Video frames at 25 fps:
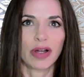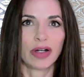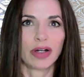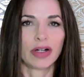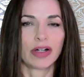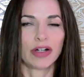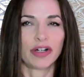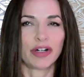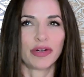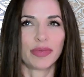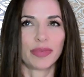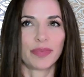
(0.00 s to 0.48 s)

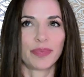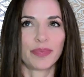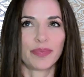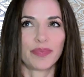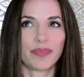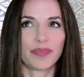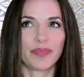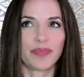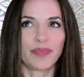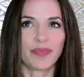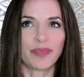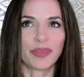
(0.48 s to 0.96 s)

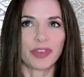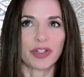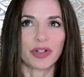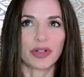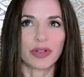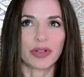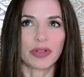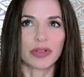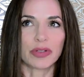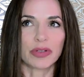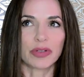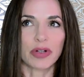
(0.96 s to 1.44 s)

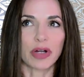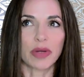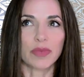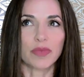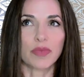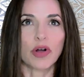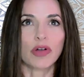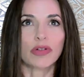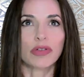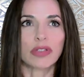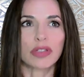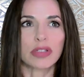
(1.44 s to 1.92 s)
those who are
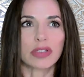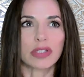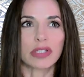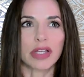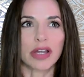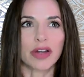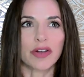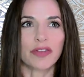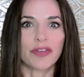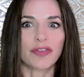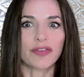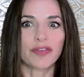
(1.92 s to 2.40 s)
mostly
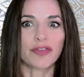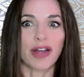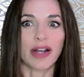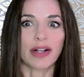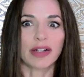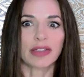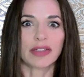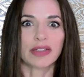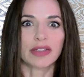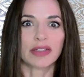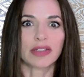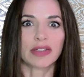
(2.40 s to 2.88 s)

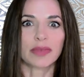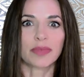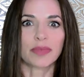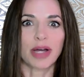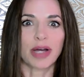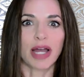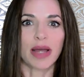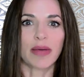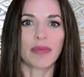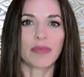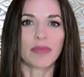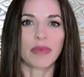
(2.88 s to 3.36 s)
affected
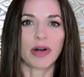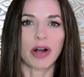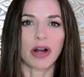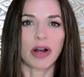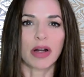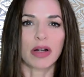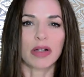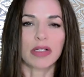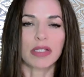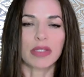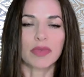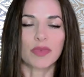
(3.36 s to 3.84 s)
by
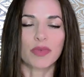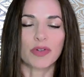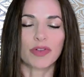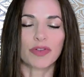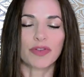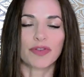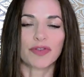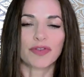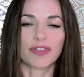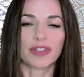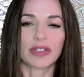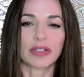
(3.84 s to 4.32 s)
Mars
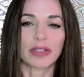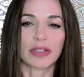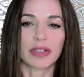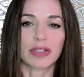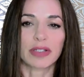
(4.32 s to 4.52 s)
will feel